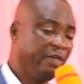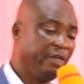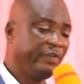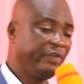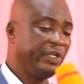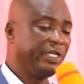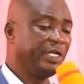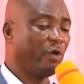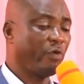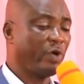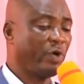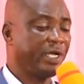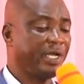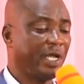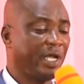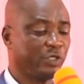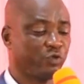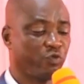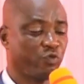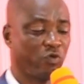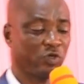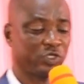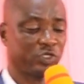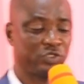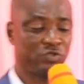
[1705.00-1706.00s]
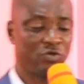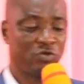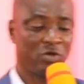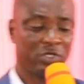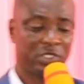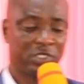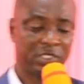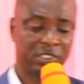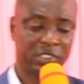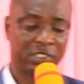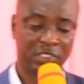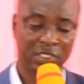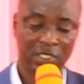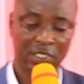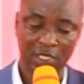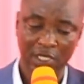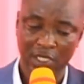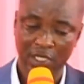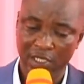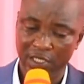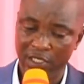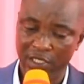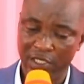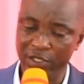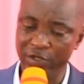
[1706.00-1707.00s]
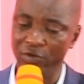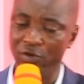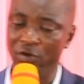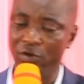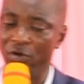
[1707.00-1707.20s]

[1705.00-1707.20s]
lived in a way that was not, you